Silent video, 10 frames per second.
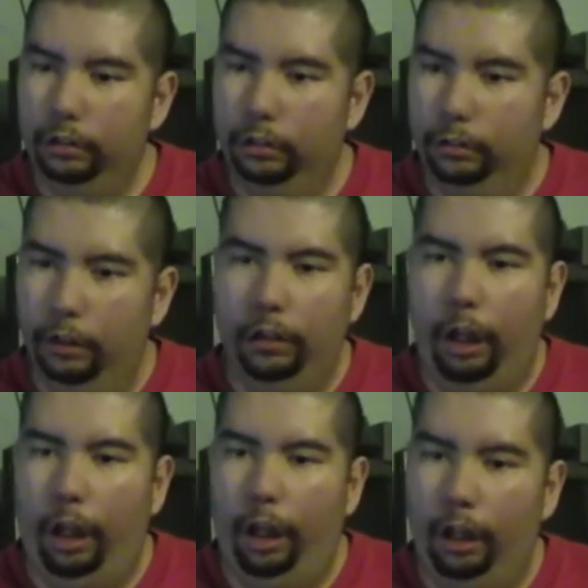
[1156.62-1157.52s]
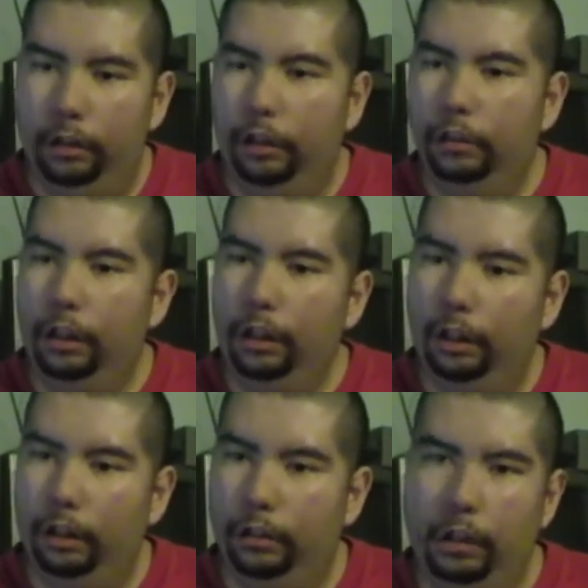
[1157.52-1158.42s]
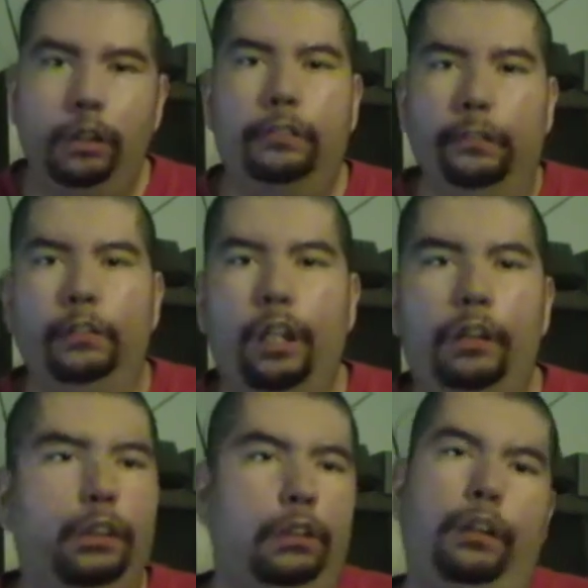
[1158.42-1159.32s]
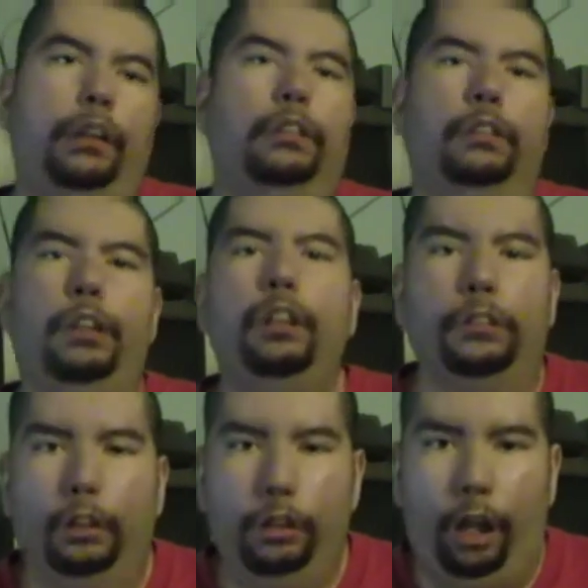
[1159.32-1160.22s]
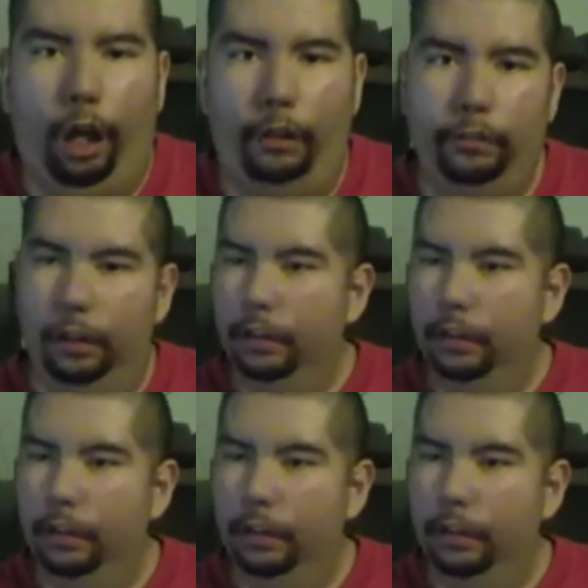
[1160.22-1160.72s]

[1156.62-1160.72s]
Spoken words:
Grace Moretz did a wonderful job.